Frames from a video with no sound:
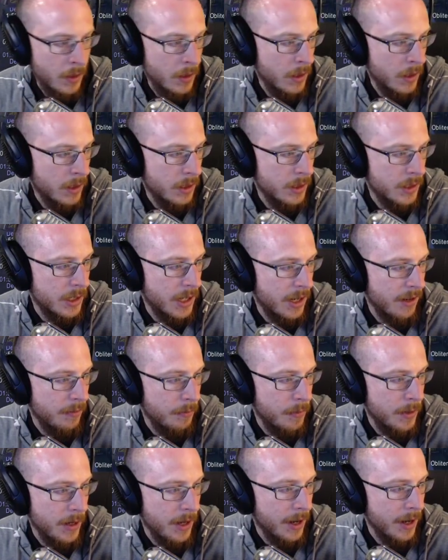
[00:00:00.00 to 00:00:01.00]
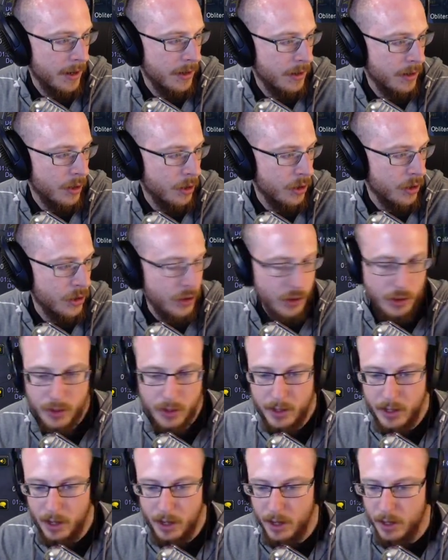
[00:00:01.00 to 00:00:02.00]
Save PI. You're the
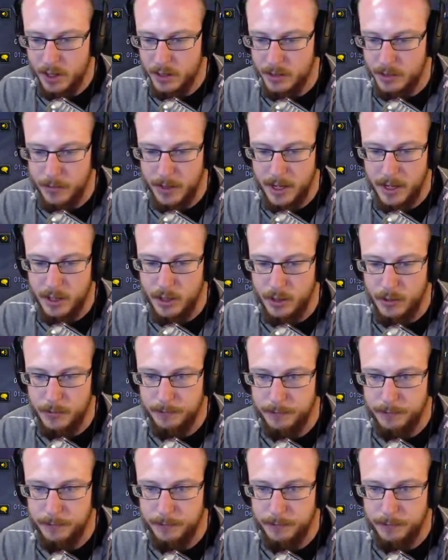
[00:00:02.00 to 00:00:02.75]
druid? Awesome. Hey, dude.